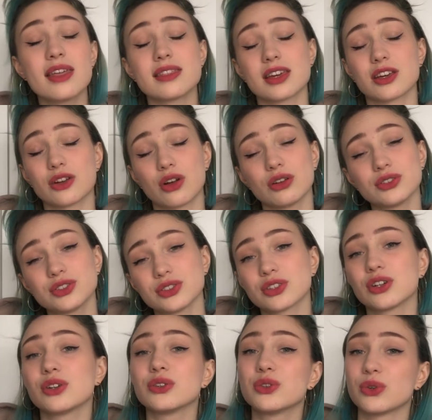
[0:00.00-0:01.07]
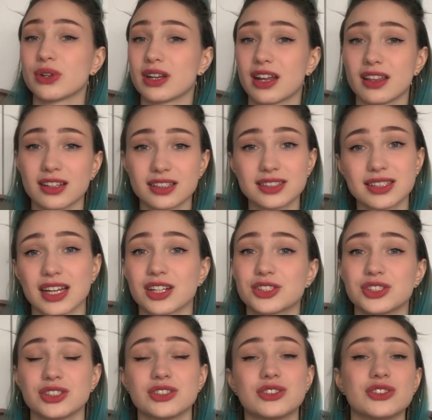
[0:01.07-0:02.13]
they can also go to another
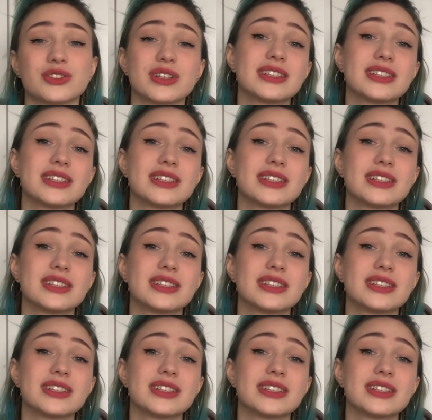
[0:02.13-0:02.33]
section to